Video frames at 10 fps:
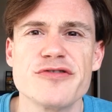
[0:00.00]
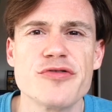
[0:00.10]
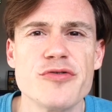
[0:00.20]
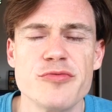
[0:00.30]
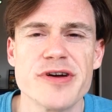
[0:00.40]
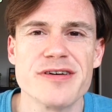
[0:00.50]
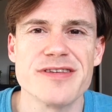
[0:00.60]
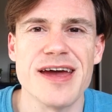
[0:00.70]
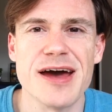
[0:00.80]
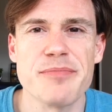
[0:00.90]
are true
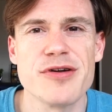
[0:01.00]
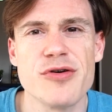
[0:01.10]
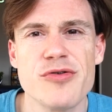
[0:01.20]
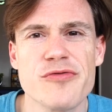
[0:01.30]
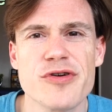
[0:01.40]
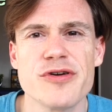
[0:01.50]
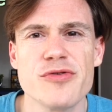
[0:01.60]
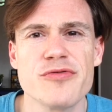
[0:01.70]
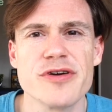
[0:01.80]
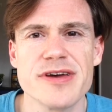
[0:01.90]
because they happen over and
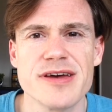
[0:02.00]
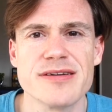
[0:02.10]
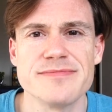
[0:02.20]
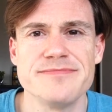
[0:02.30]
over again,